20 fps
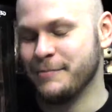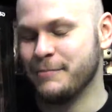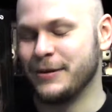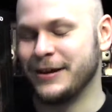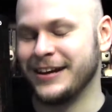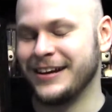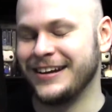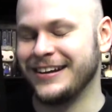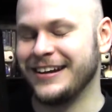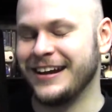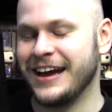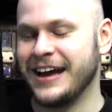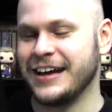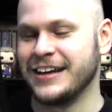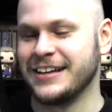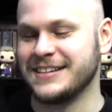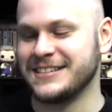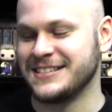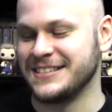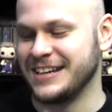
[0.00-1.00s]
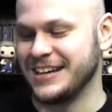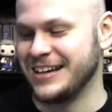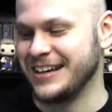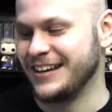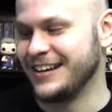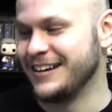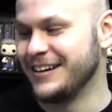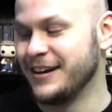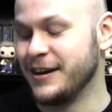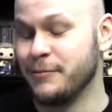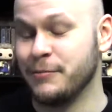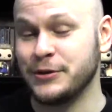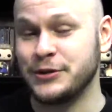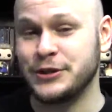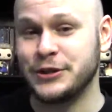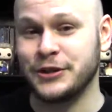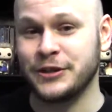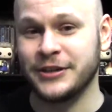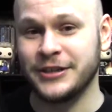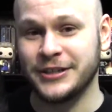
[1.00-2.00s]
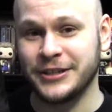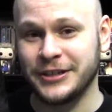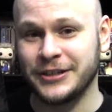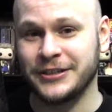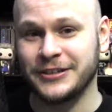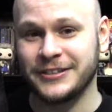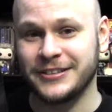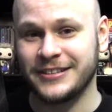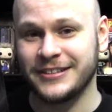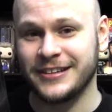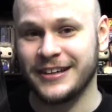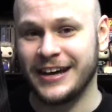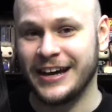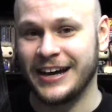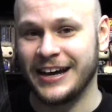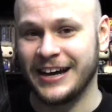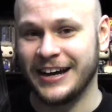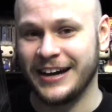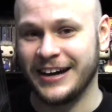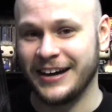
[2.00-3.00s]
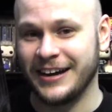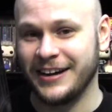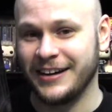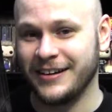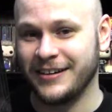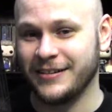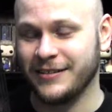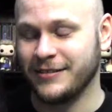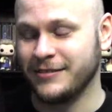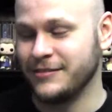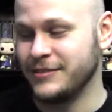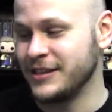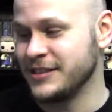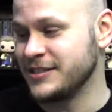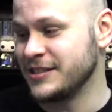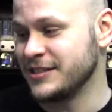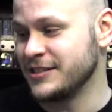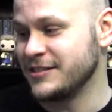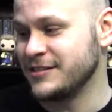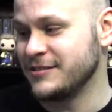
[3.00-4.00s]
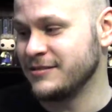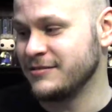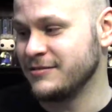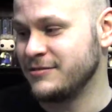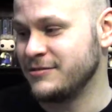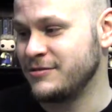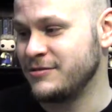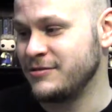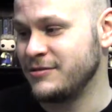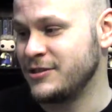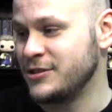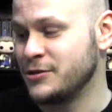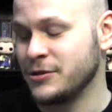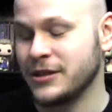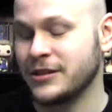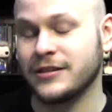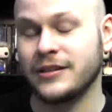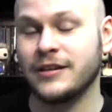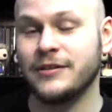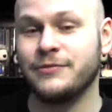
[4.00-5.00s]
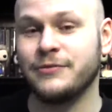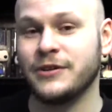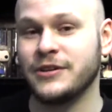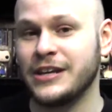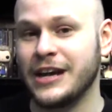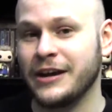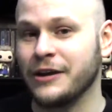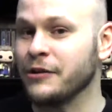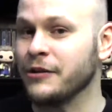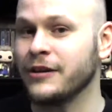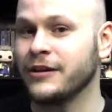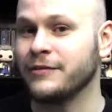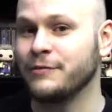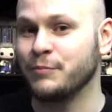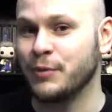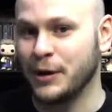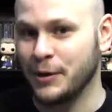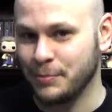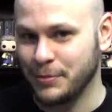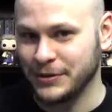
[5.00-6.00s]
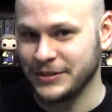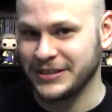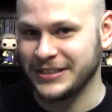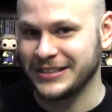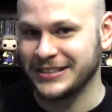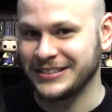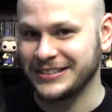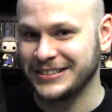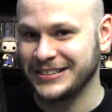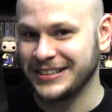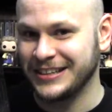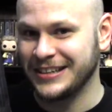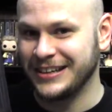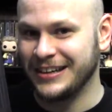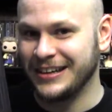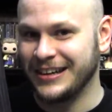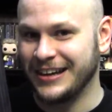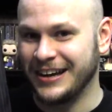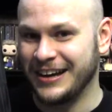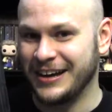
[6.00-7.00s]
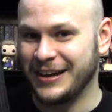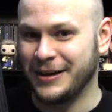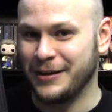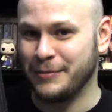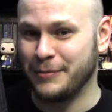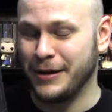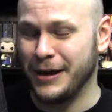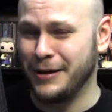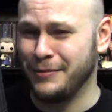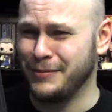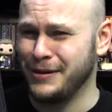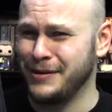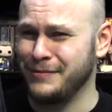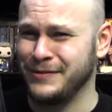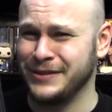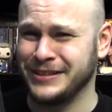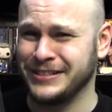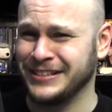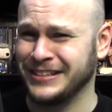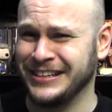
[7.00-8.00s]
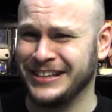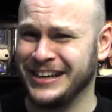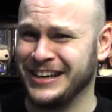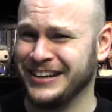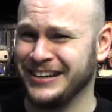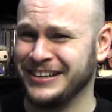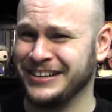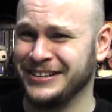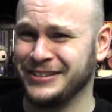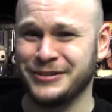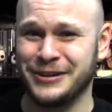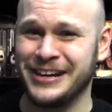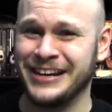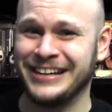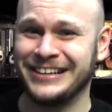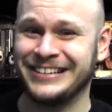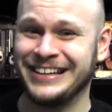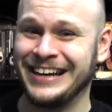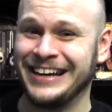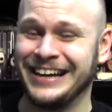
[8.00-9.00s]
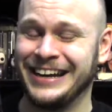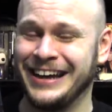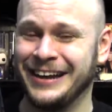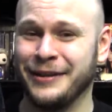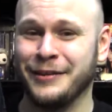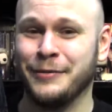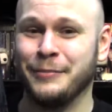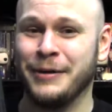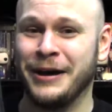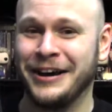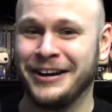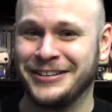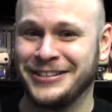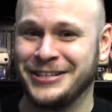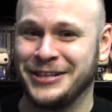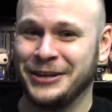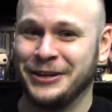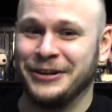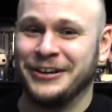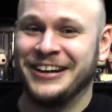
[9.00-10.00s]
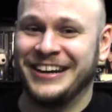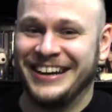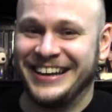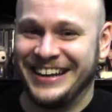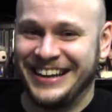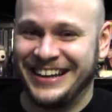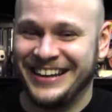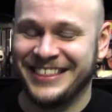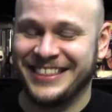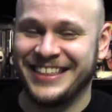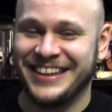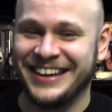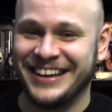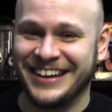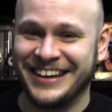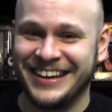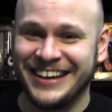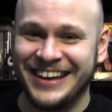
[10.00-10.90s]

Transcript: But as a mature adult, this is strictly for decorative purposes. I'm obviously not going to try to take it out of the box or anything.